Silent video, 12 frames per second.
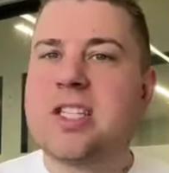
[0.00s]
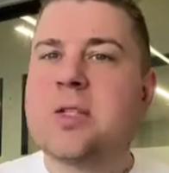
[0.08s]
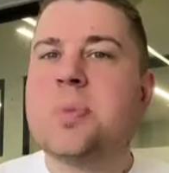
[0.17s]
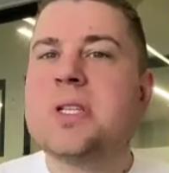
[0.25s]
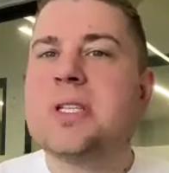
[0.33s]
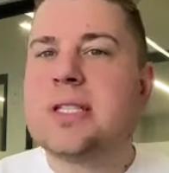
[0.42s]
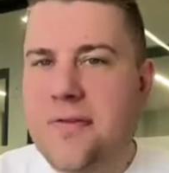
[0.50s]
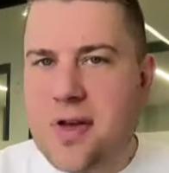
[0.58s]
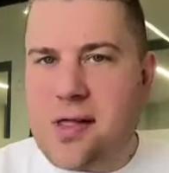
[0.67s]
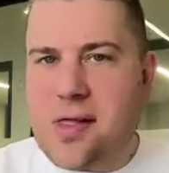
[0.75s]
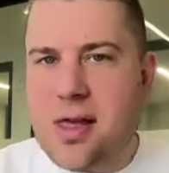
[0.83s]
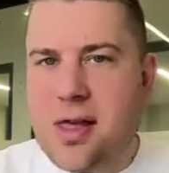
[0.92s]

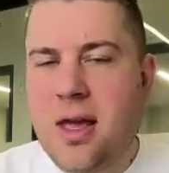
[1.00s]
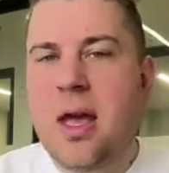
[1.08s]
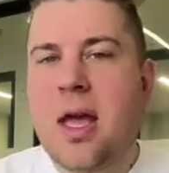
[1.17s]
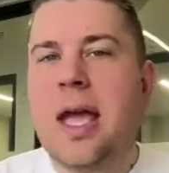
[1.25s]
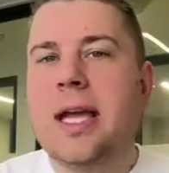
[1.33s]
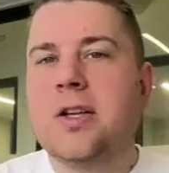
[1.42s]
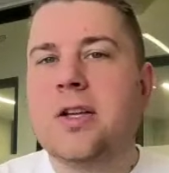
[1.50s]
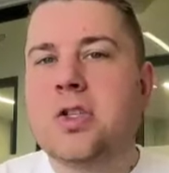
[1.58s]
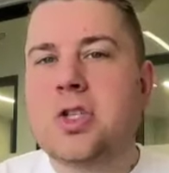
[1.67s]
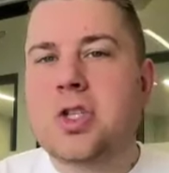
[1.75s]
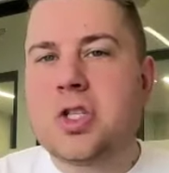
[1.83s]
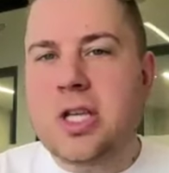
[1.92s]
specifically in
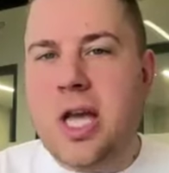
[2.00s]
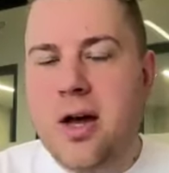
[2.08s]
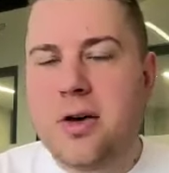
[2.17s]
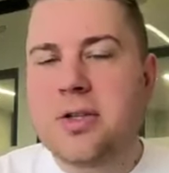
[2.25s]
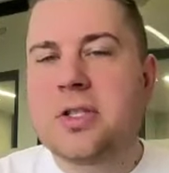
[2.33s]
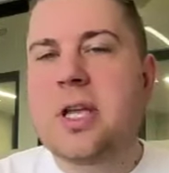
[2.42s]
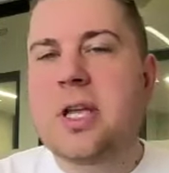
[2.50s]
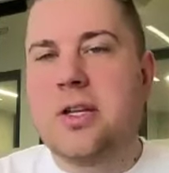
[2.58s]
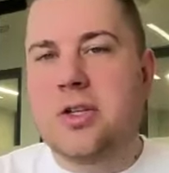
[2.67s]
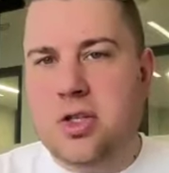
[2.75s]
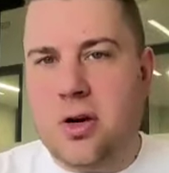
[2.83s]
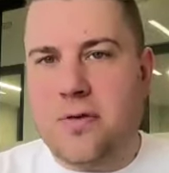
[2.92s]
Sales
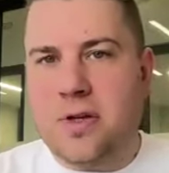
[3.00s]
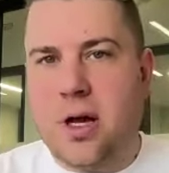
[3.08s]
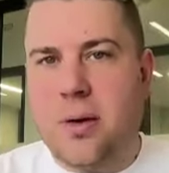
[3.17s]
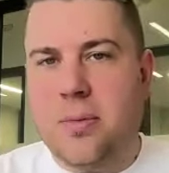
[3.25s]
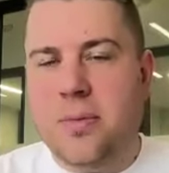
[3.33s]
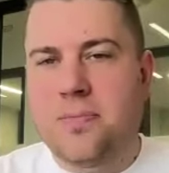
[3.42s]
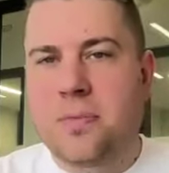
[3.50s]
and Service Hub.